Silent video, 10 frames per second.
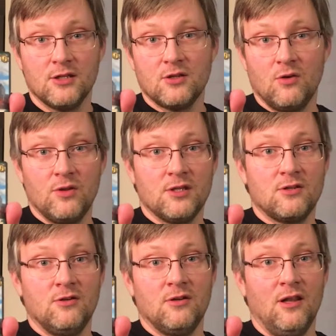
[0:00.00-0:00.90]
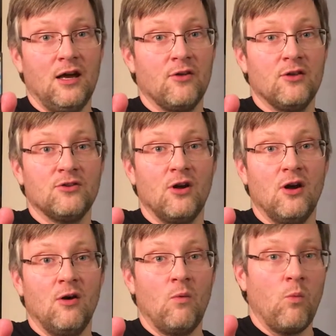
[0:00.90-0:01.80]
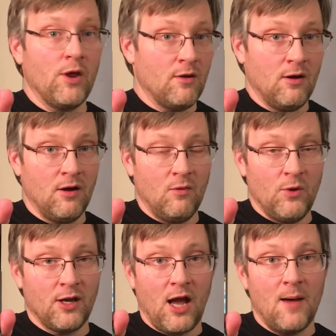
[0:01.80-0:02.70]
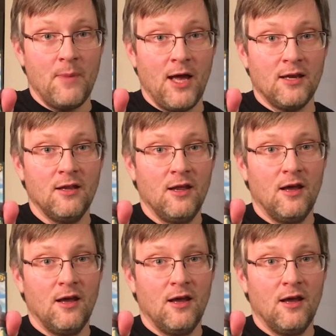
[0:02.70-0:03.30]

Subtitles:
So this could allow you to win a combat